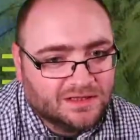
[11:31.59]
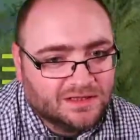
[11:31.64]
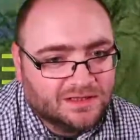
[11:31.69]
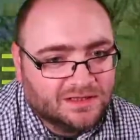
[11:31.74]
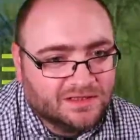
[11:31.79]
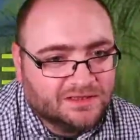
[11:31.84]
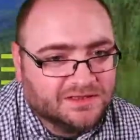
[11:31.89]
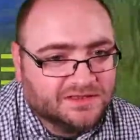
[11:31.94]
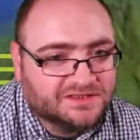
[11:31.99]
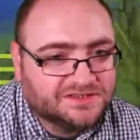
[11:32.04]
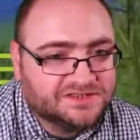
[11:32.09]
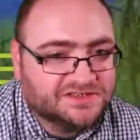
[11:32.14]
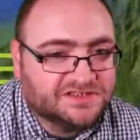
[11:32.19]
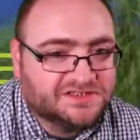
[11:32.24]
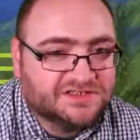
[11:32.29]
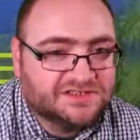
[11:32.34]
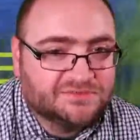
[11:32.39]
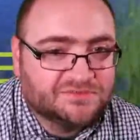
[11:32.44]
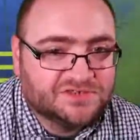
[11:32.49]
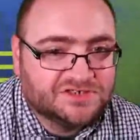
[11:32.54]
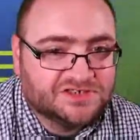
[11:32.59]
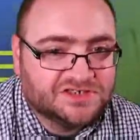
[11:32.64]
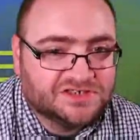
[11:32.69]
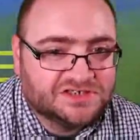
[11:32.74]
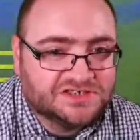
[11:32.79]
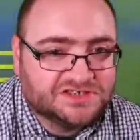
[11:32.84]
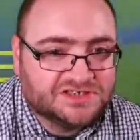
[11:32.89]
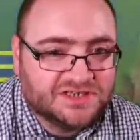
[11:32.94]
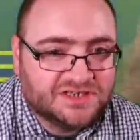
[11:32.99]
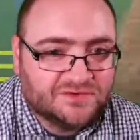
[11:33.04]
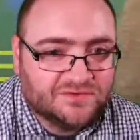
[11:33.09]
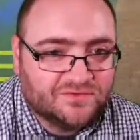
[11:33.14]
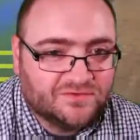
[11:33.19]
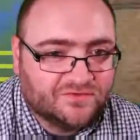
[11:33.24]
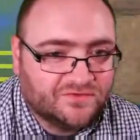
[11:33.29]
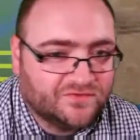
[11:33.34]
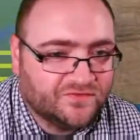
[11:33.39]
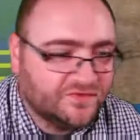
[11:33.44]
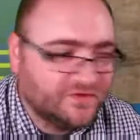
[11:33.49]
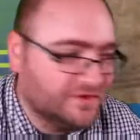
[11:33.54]
This is the bridge
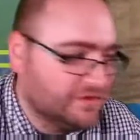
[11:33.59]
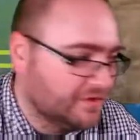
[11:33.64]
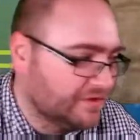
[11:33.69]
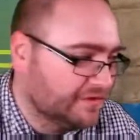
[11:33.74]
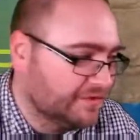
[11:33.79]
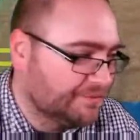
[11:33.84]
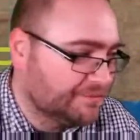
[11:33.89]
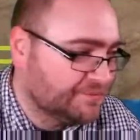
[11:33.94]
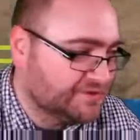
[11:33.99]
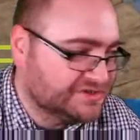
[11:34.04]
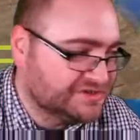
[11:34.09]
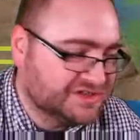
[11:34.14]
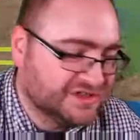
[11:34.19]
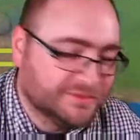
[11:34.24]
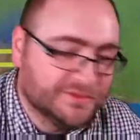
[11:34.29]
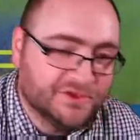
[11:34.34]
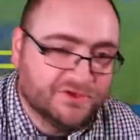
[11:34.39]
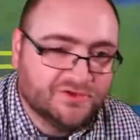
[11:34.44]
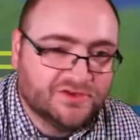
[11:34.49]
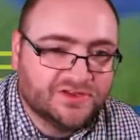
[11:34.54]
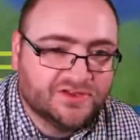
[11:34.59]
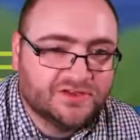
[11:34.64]
itself, or the bridge of the boot.